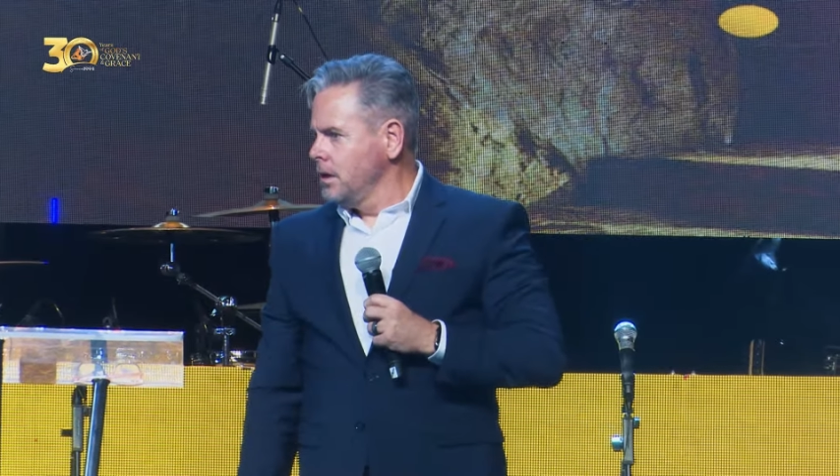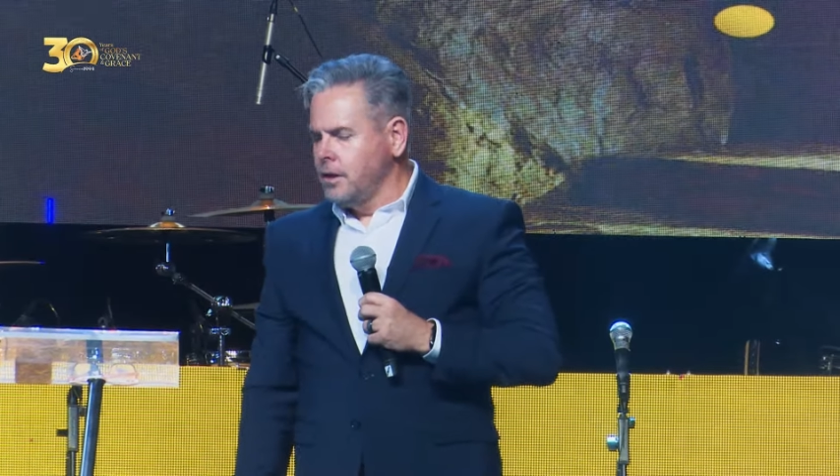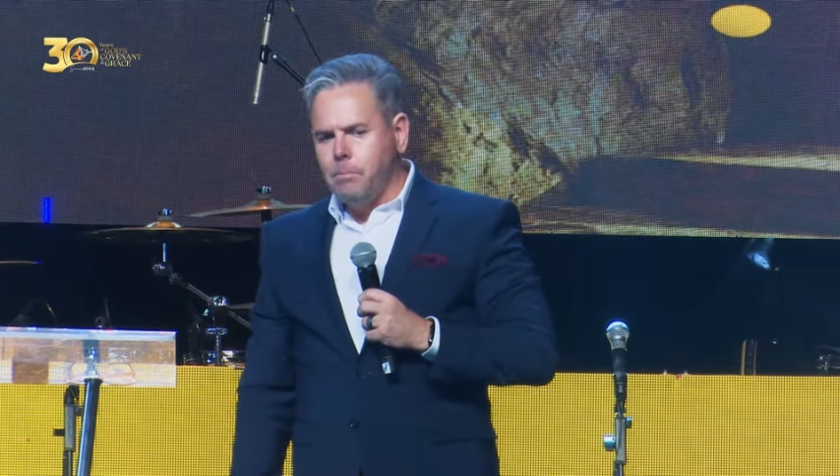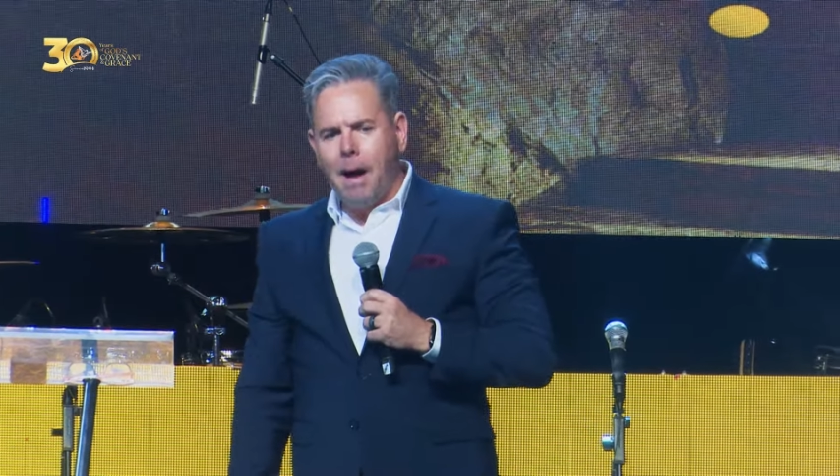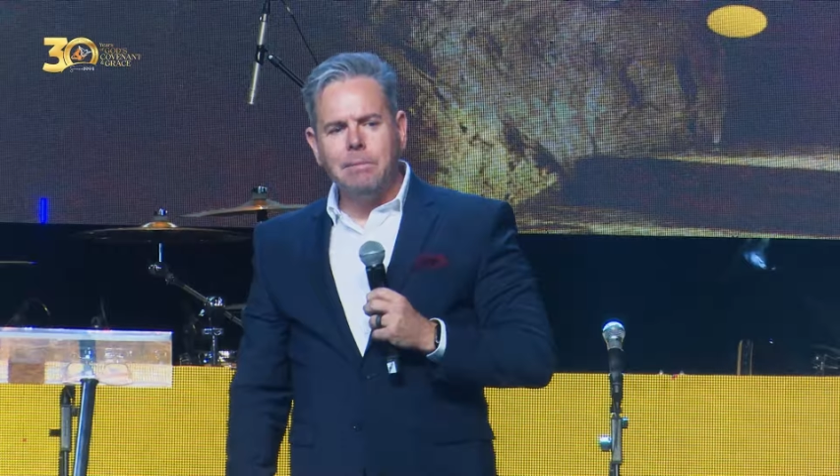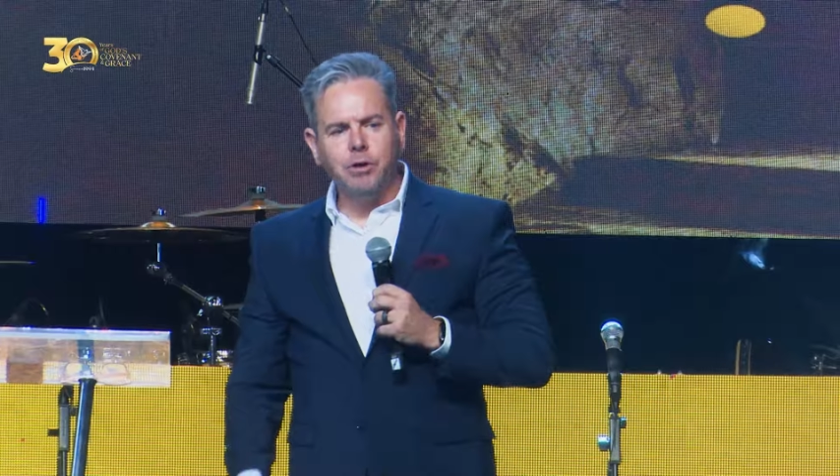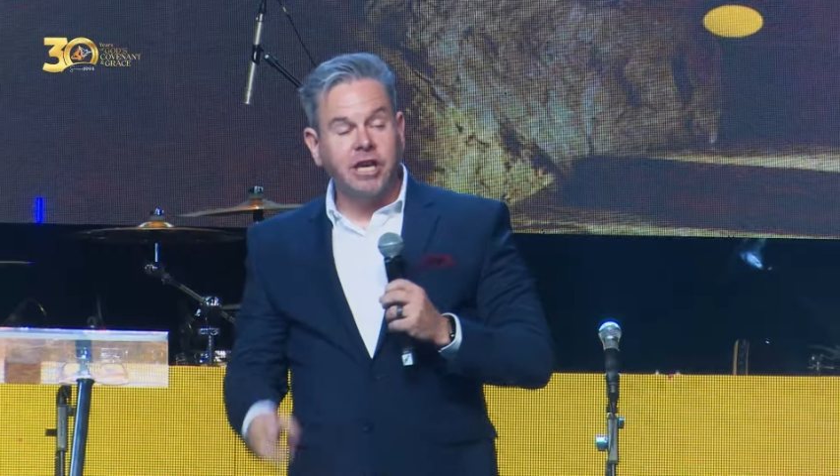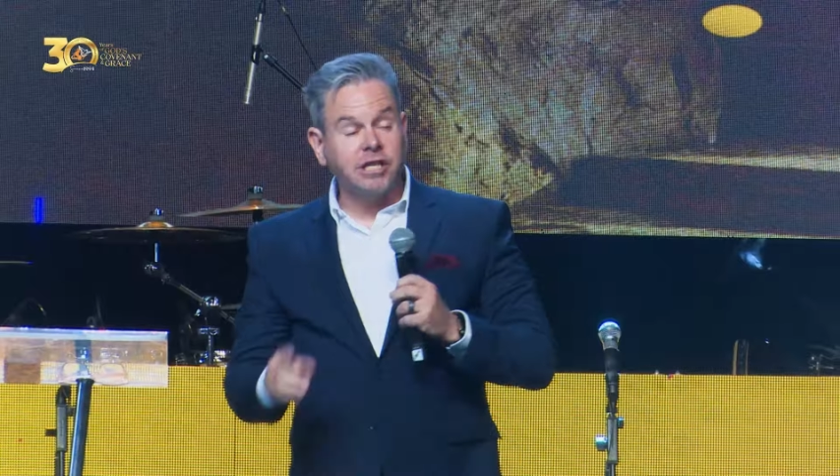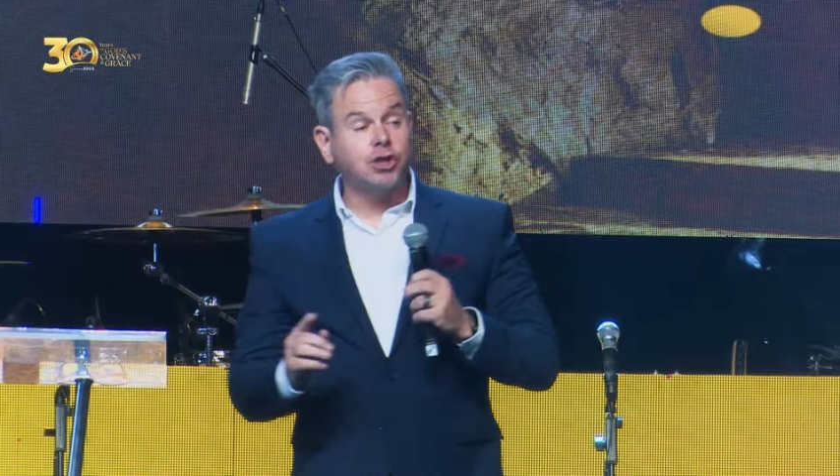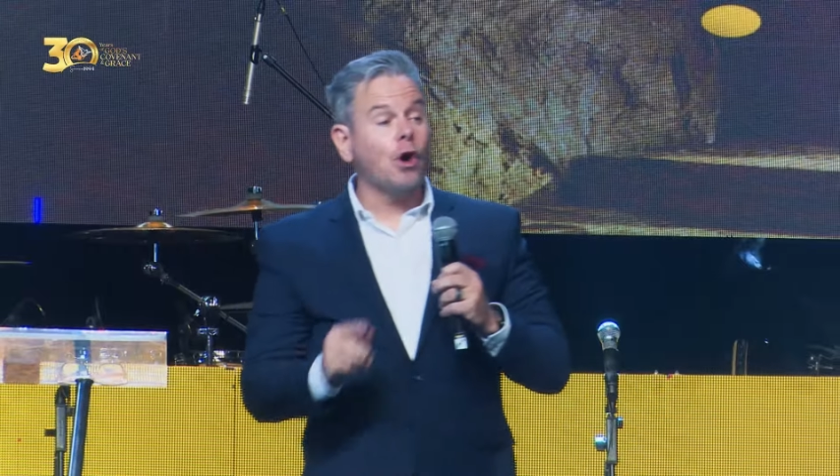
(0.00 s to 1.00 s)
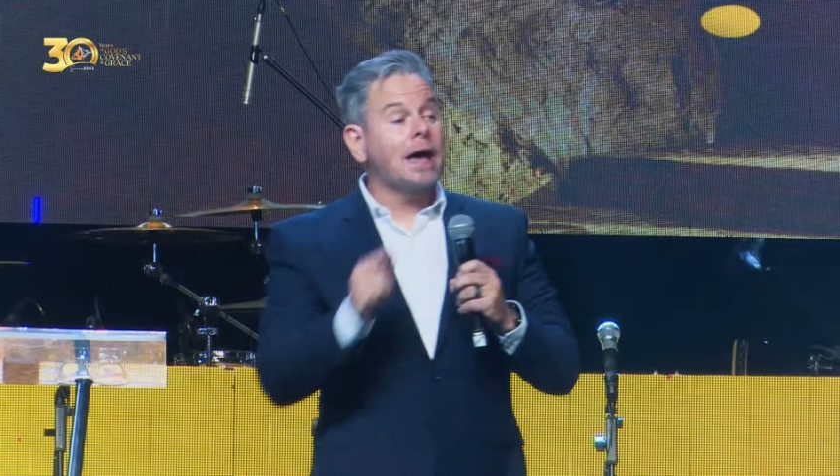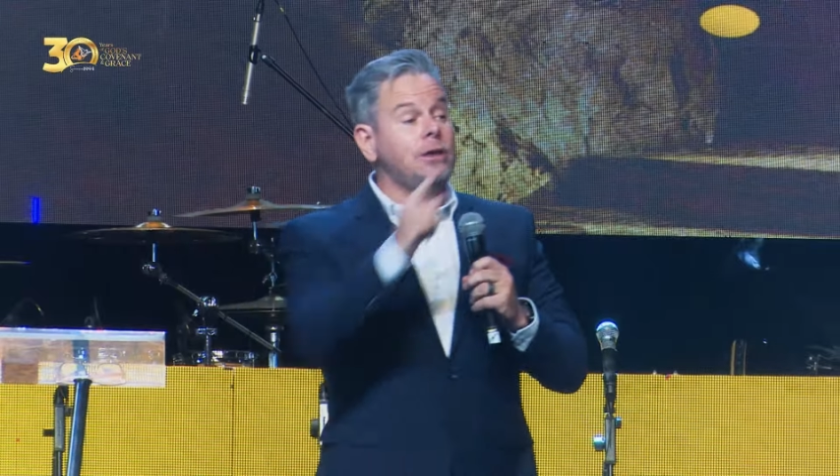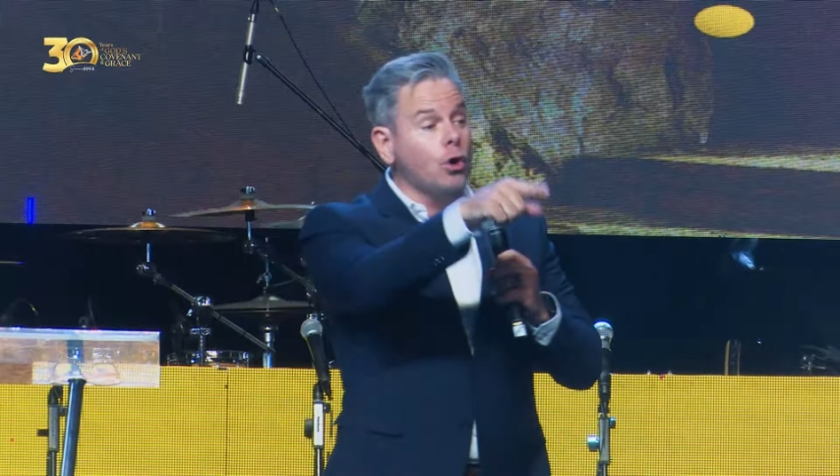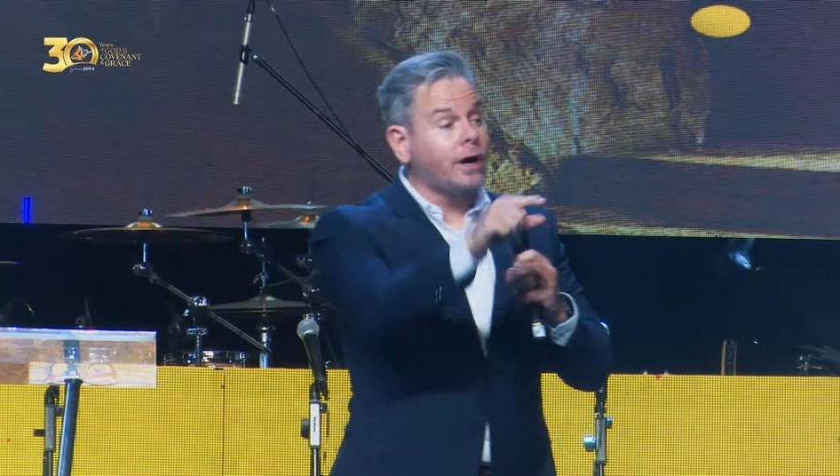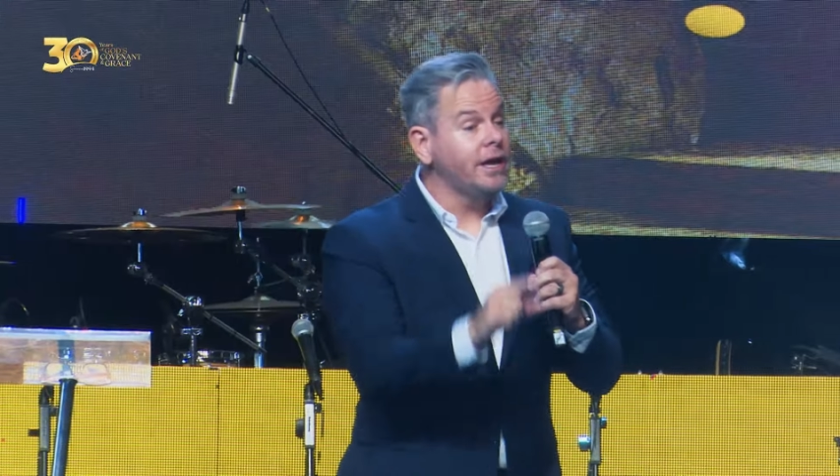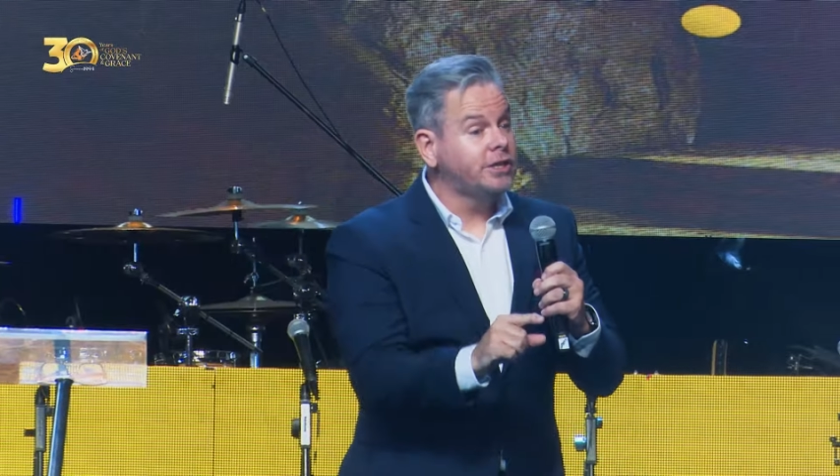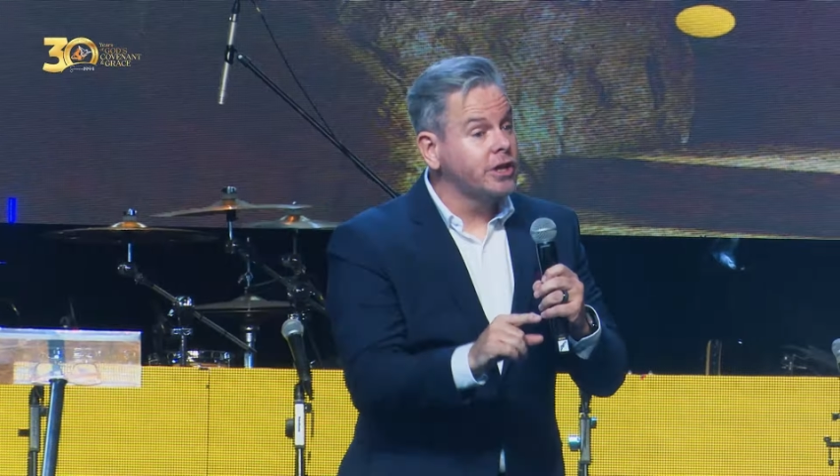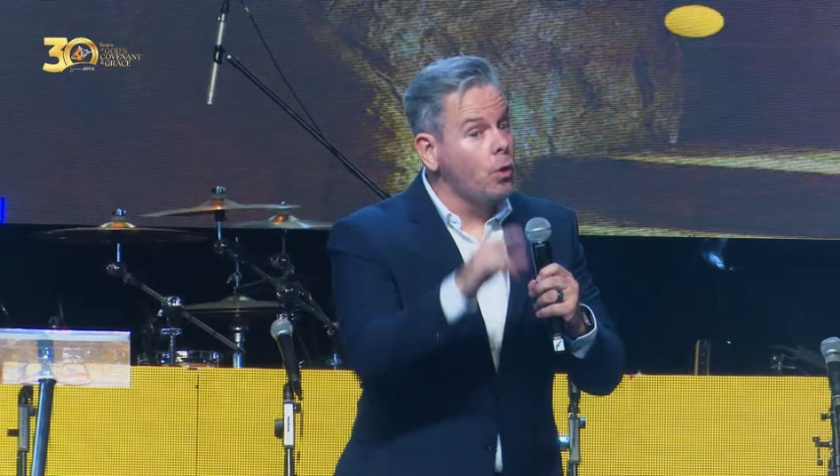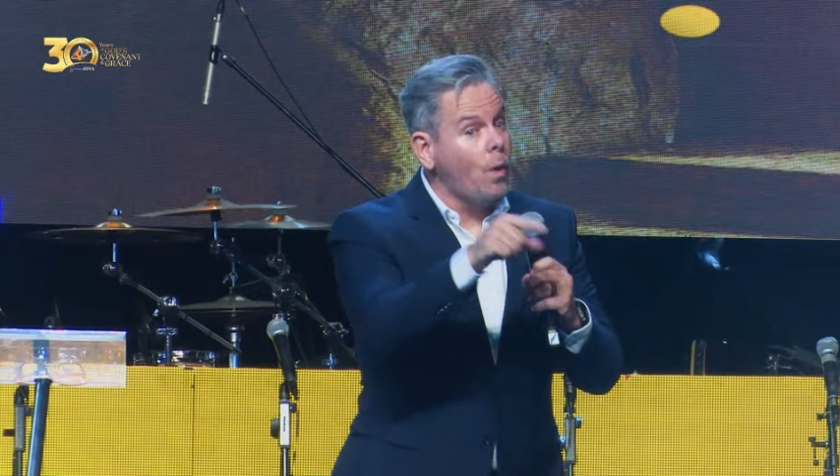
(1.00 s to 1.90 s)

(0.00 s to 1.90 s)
Bible says train your kids in the